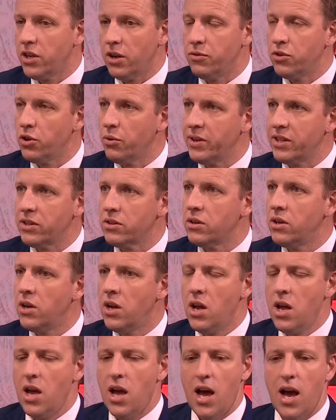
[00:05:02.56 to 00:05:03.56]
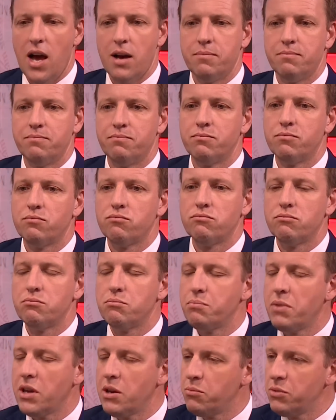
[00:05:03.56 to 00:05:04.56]
doing,
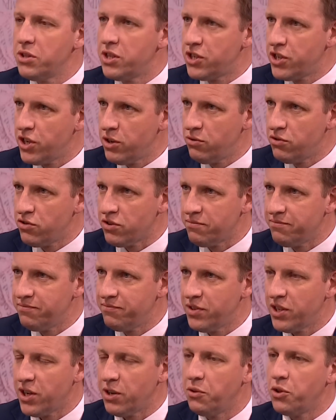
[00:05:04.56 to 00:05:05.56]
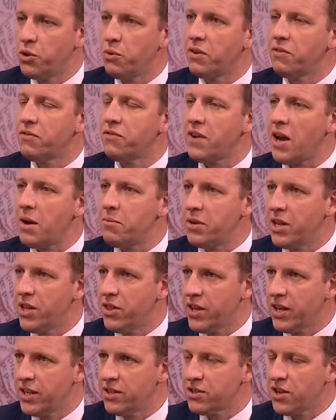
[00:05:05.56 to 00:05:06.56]
being with the children, doing family
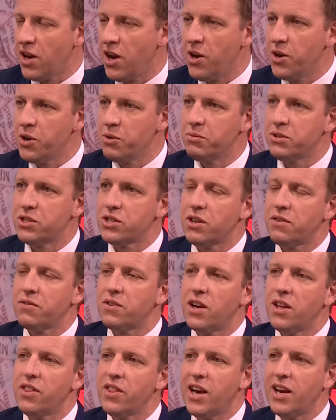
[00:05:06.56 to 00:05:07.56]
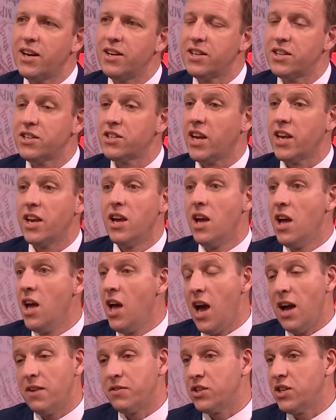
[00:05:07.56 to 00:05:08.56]
things at home and stuff like that. And I
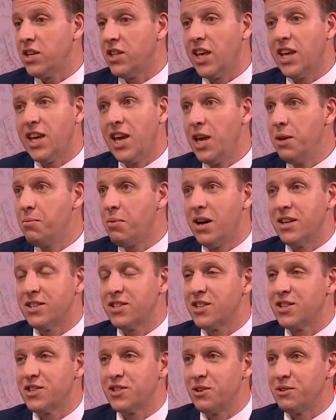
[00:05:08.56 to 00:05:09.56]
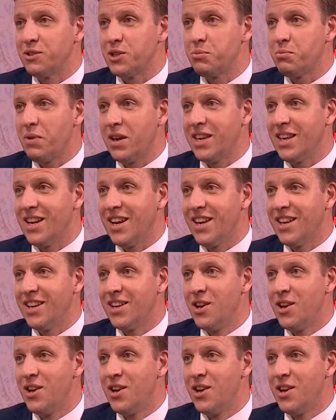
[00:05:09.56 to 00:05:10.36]
have to say, they keep asking us not to speculate.